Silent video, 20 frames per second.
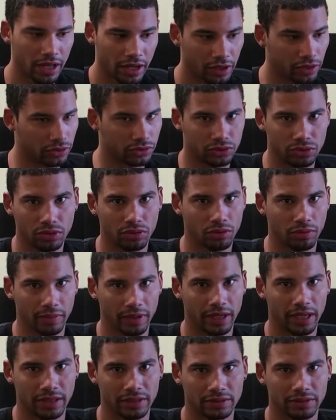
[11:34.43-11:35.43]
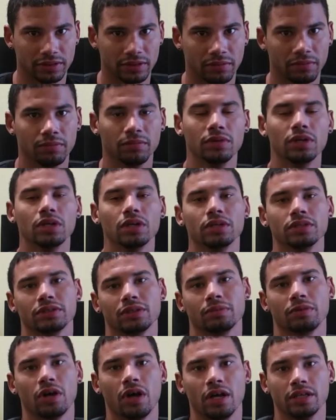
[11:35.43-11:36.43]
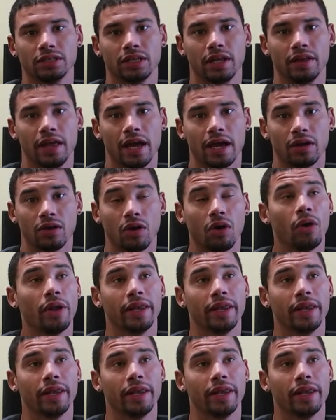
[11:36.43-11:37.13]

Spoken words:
here soon we'll be getting some content of that car.